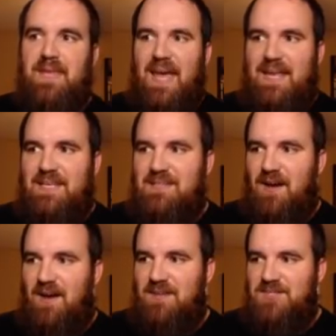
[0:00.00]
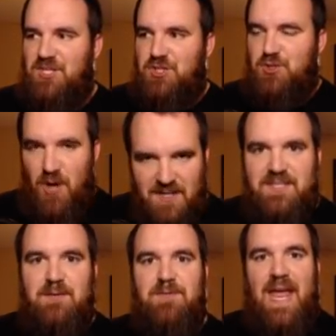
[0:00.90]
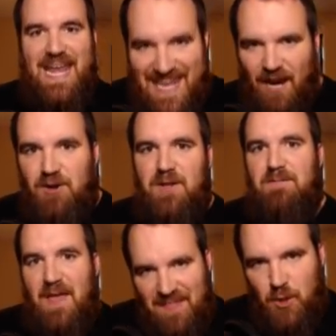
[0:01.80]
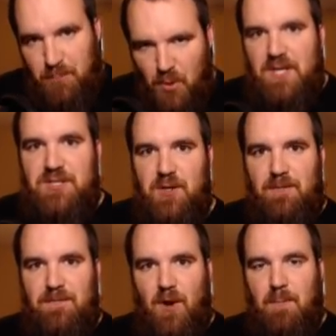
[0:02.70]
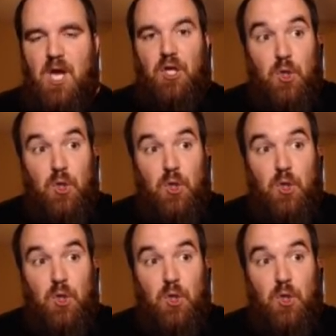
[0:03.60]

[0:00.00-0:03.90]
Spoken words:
and destructive narrative that you put into your film.